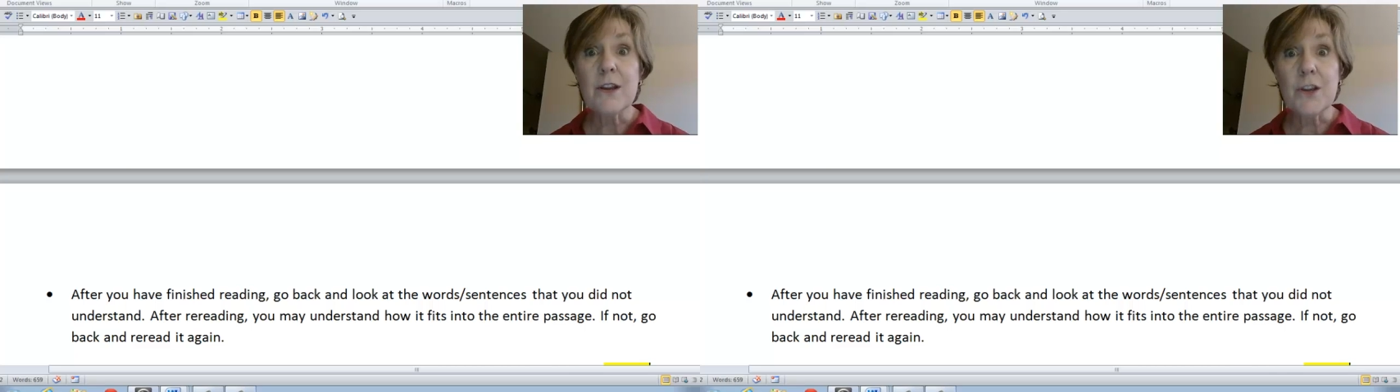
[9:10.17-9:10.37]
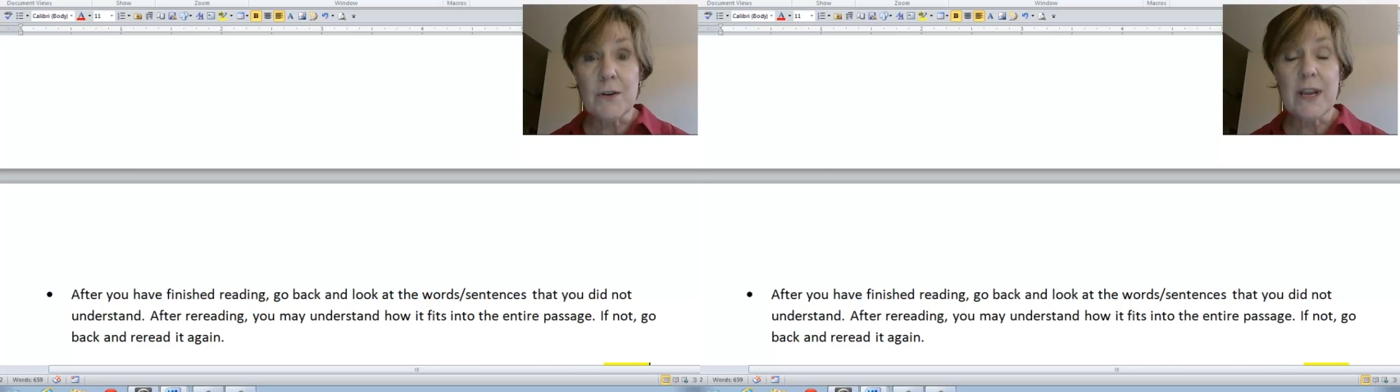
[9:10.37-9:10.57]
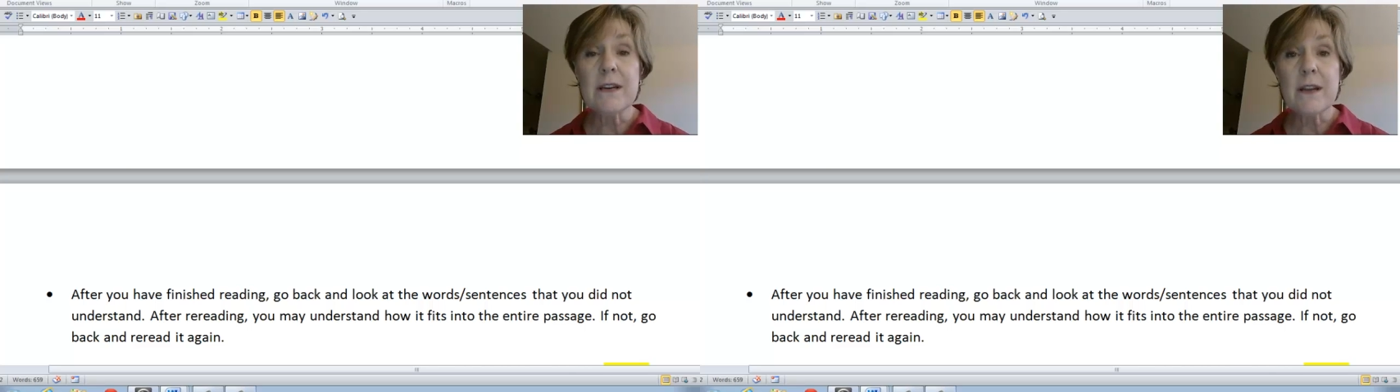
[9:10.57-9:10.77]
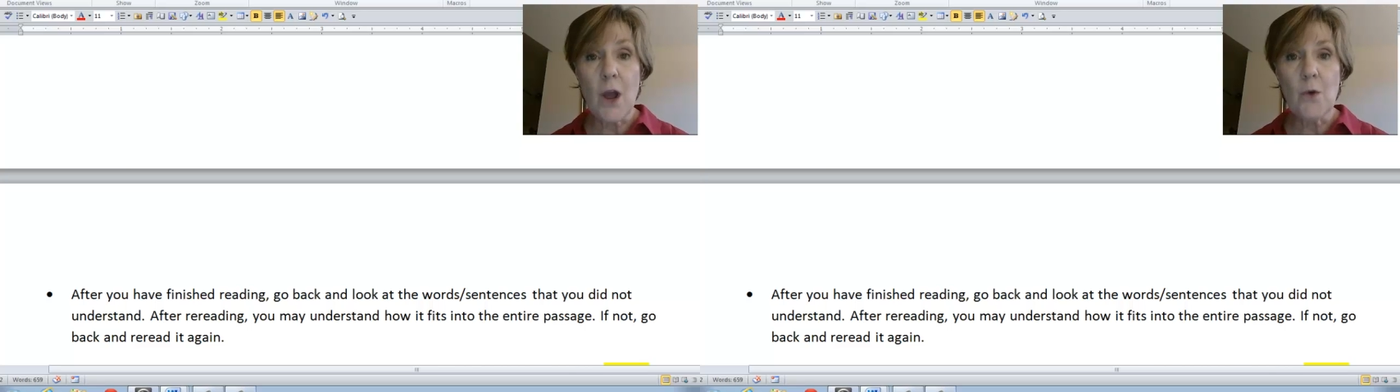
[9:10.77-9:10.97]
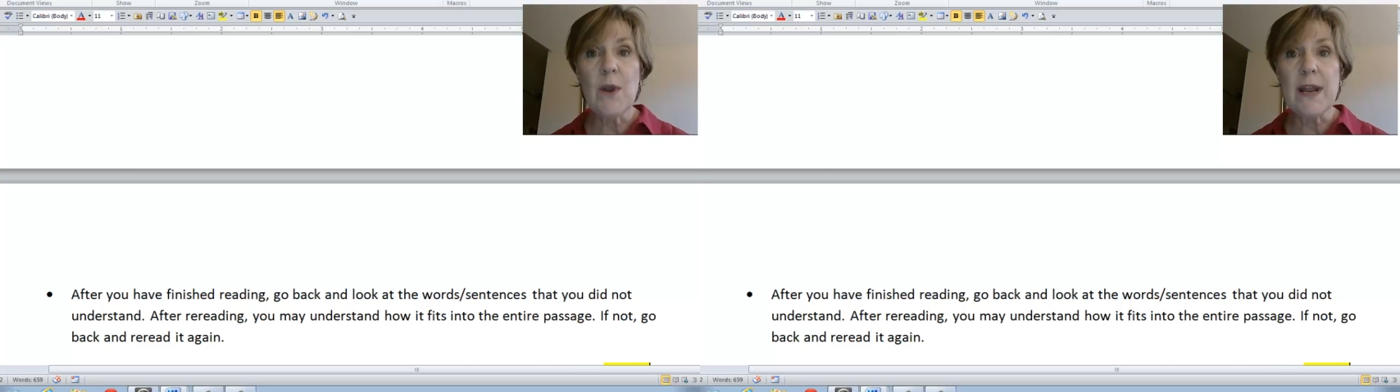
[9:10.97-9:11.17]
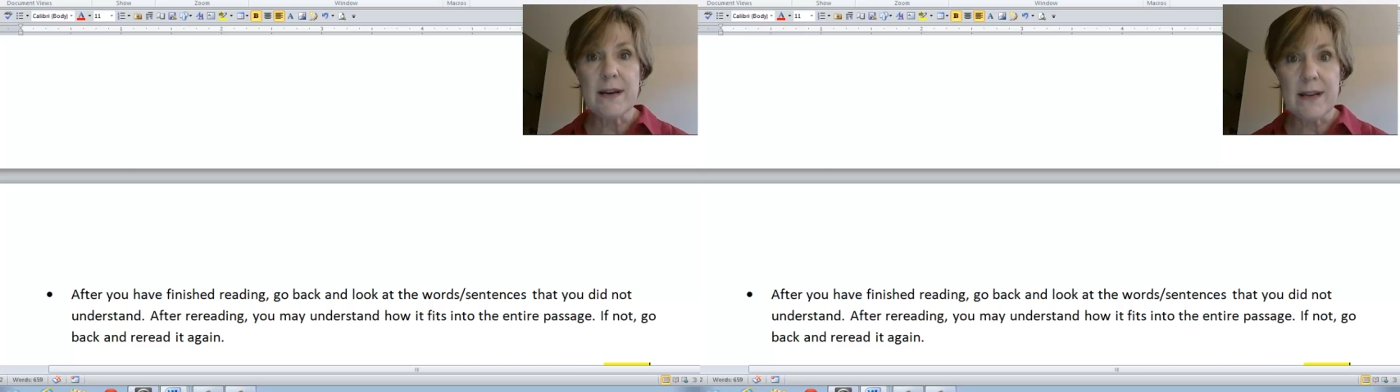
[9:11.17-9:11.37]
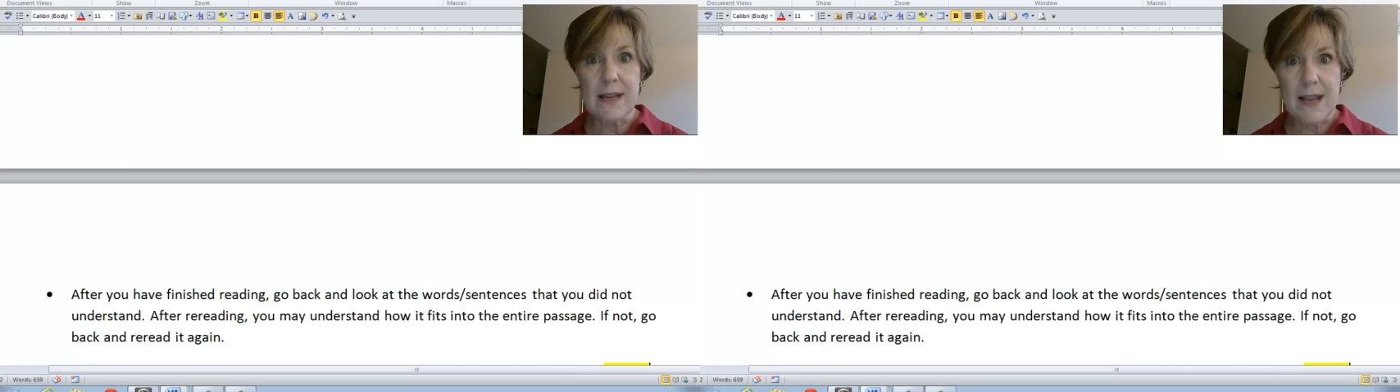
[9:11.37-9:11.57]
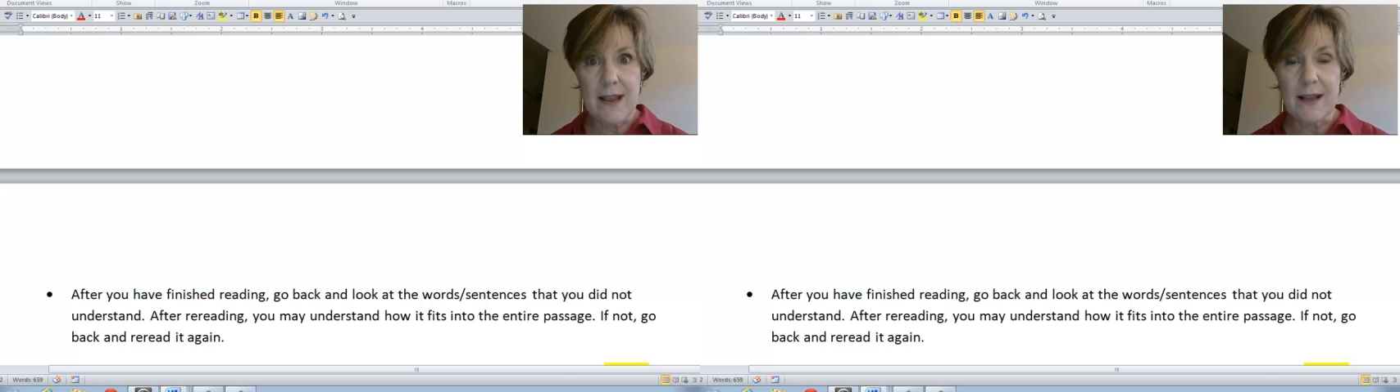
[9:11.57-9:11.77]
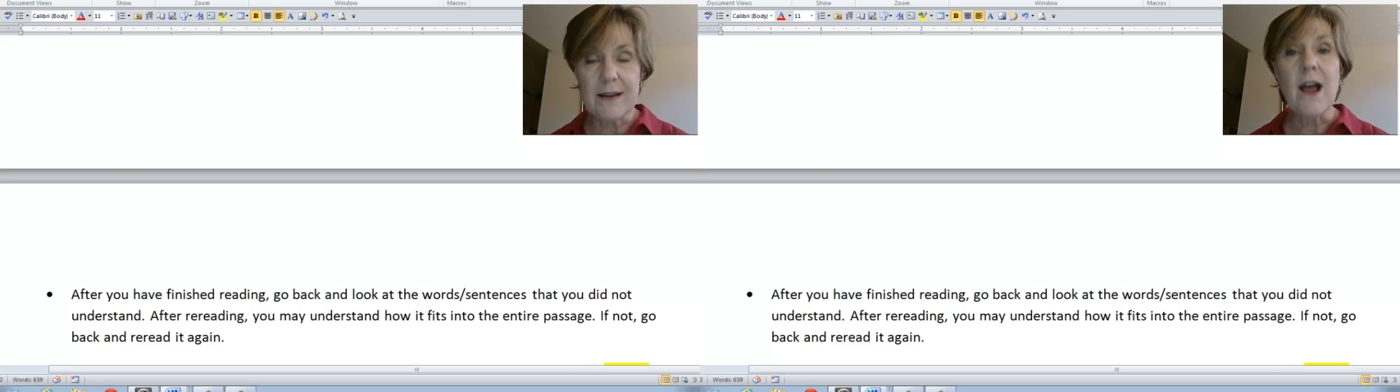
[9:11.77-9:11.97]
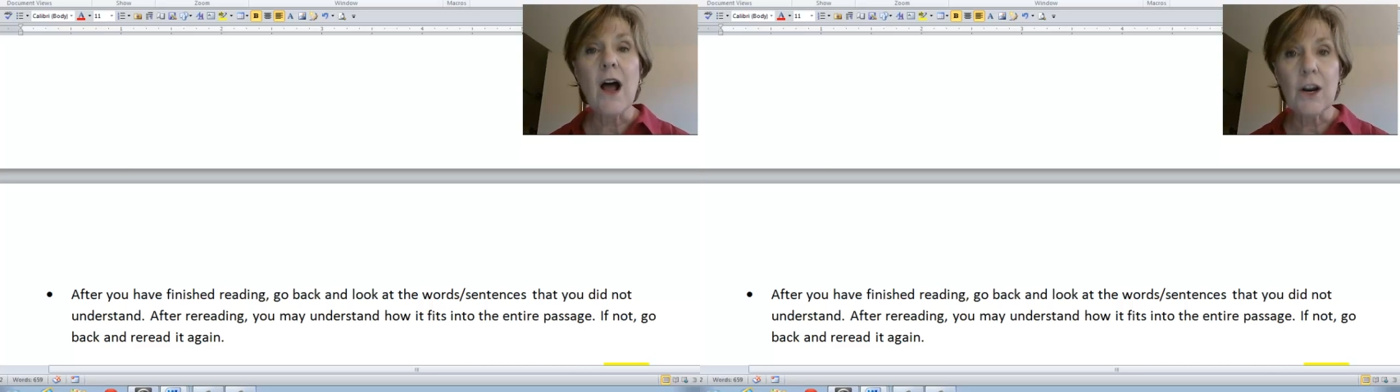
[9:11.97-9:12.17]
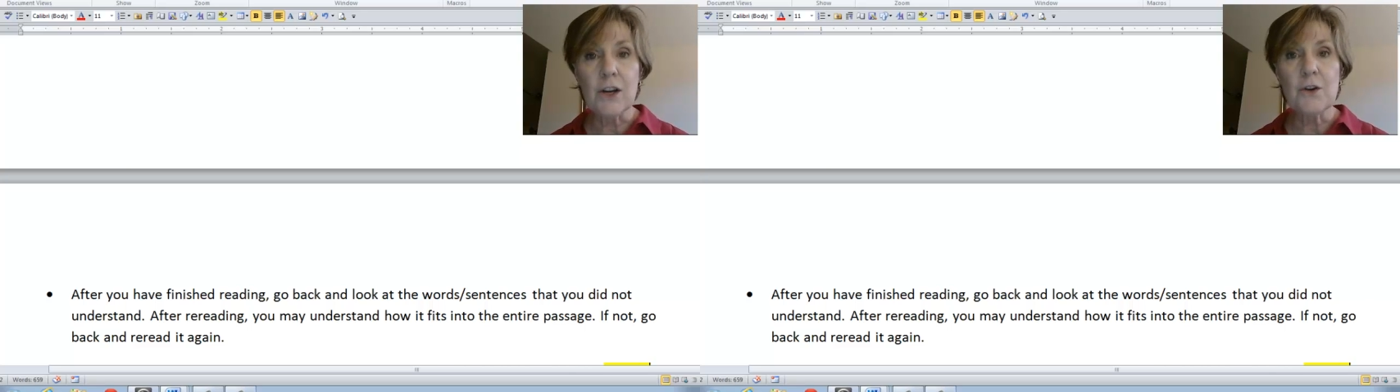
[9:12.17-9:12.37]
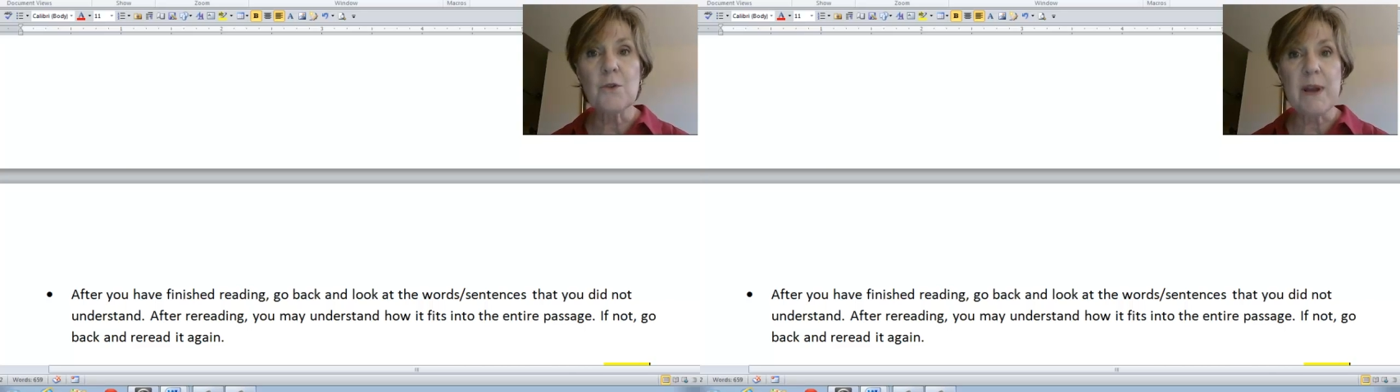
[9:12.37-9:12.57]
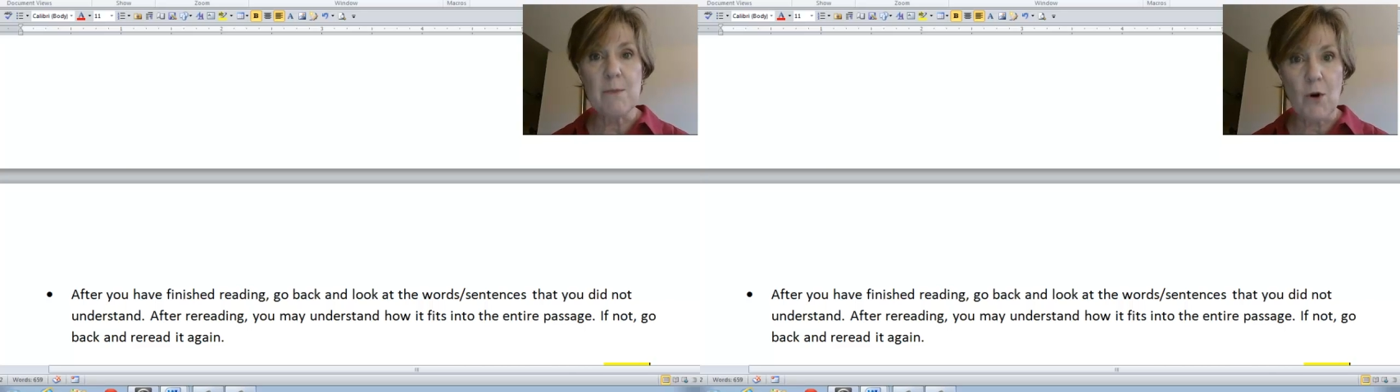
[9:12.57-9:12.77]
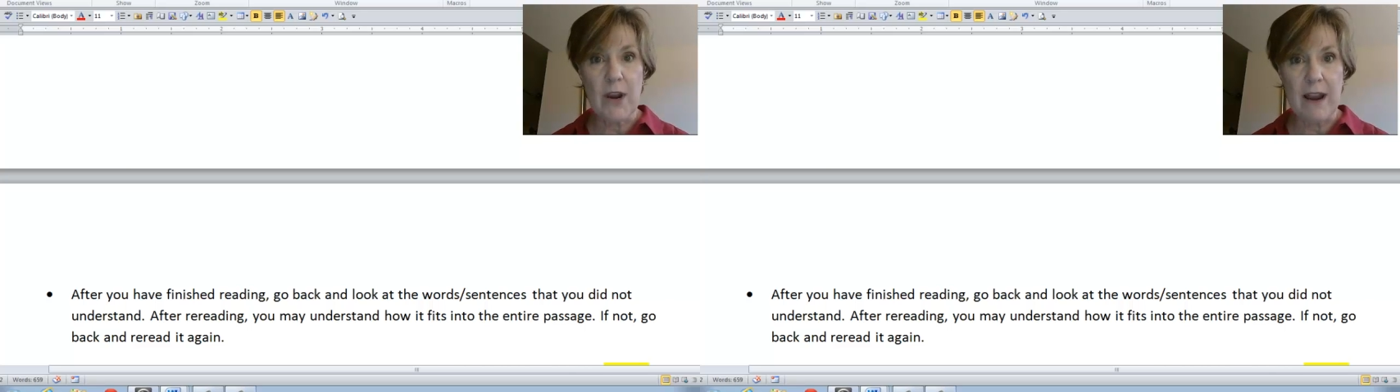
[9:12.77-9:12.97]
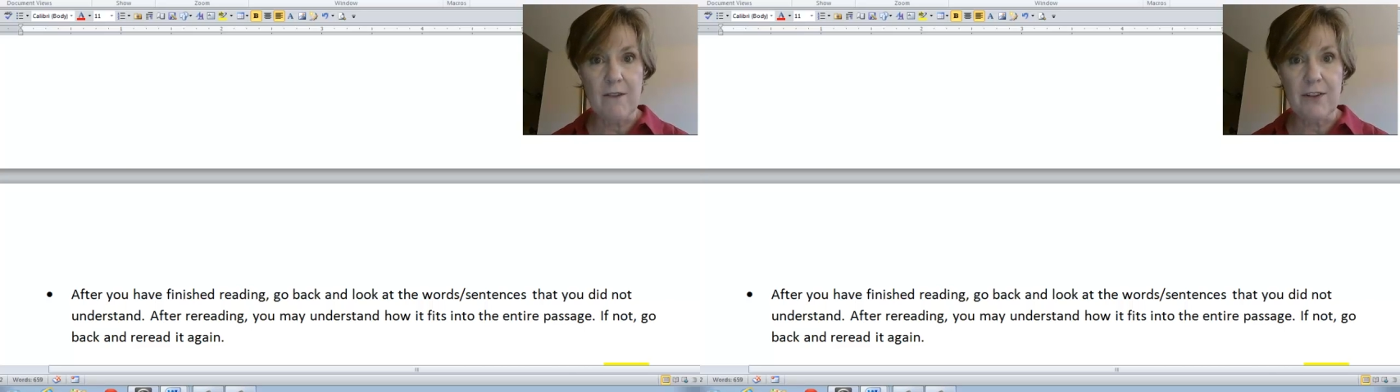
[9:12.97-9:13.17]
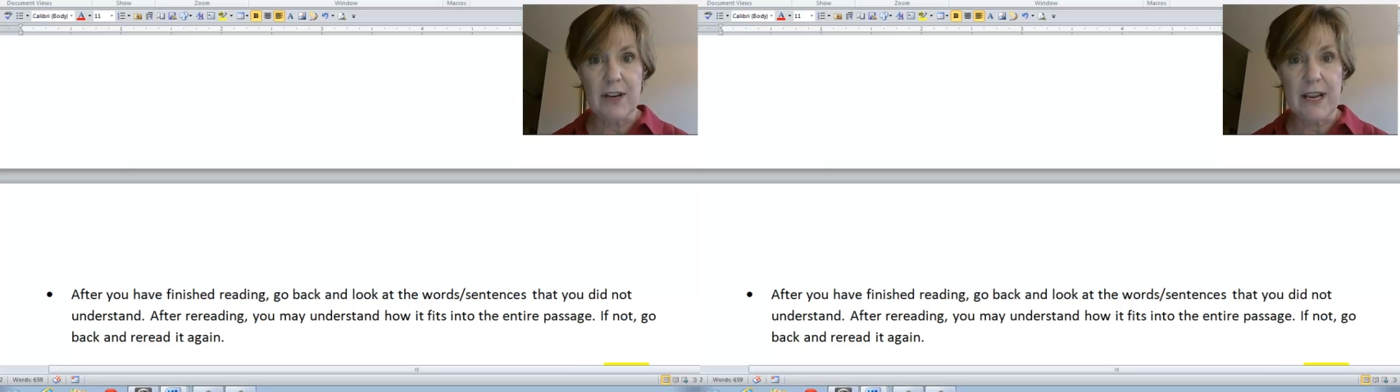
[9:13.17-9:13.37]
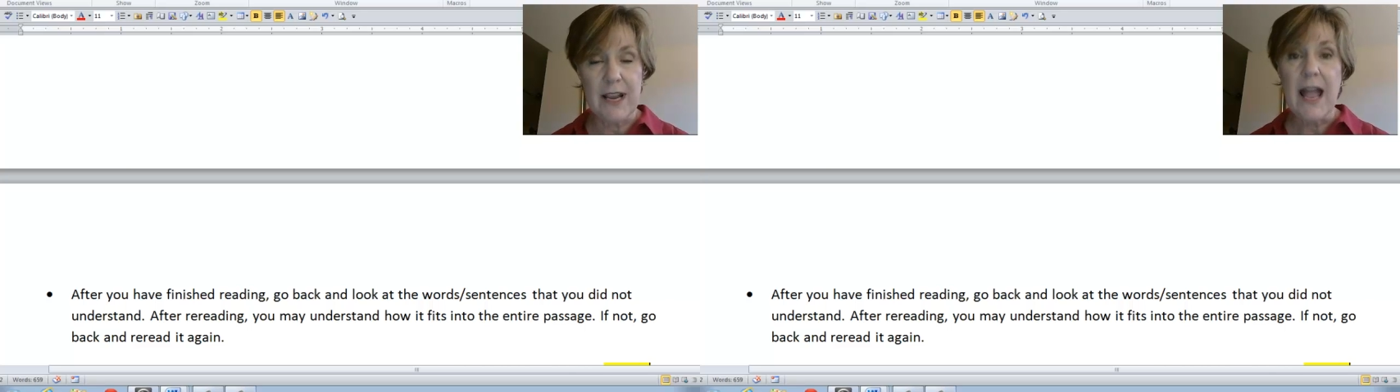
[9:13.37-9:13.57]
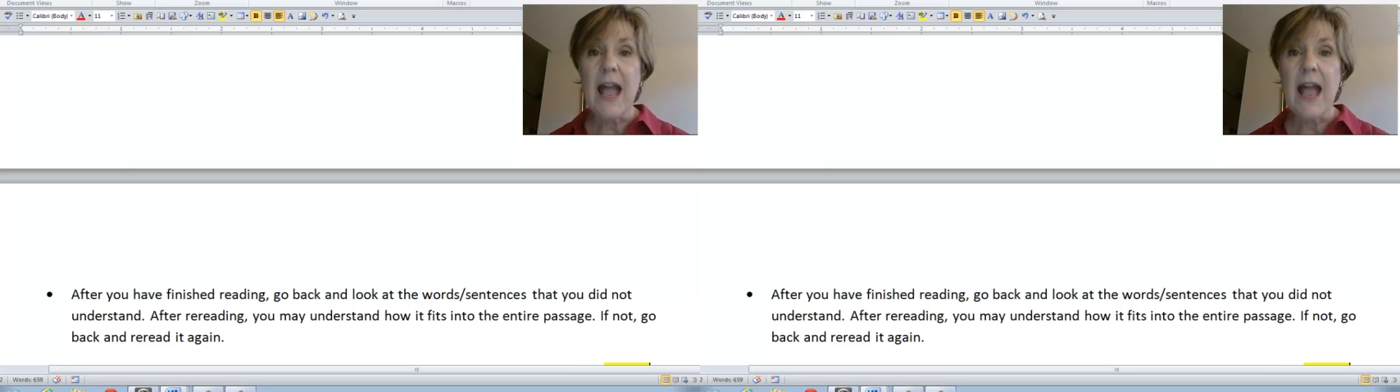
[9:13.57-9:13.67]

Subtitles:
You need to go read it again a little bit more carefully.